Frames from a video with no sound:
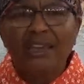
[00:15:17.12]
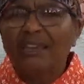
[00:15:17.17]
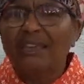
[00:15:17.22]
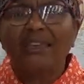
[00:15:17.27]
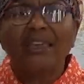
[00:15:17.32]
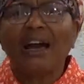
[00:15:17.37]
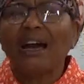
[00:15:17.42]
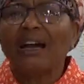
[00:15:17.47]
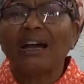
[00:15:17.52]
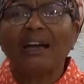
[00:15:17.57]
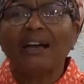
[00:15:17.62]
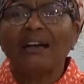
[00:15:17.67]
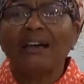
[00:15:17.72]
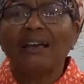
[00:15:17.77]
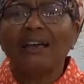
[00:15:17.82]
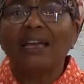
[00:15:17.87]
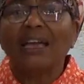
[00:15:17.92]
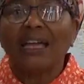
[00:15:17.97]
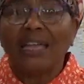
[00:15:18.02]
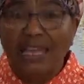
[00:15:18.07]
Yah,
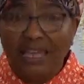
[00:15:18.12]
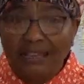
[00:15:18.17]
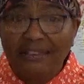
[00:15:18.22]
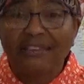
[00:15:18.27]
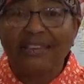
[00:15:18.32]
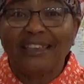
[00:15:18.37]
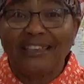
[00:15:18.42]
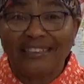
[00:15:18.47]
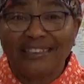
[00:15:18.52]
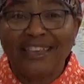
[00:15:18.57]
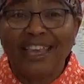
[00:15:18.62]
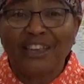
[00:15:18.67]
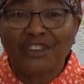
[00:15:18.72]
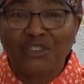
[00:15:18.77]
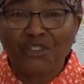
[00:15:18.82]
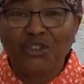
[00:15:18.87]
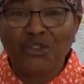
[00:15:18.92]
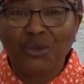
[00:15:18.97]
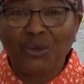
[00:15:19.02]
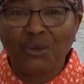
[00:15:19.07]
he sees
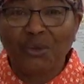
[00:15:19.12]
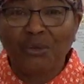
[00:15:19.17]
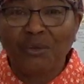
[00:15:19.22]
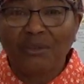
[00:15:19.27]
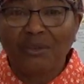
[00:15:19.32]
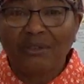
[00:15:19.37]
that too.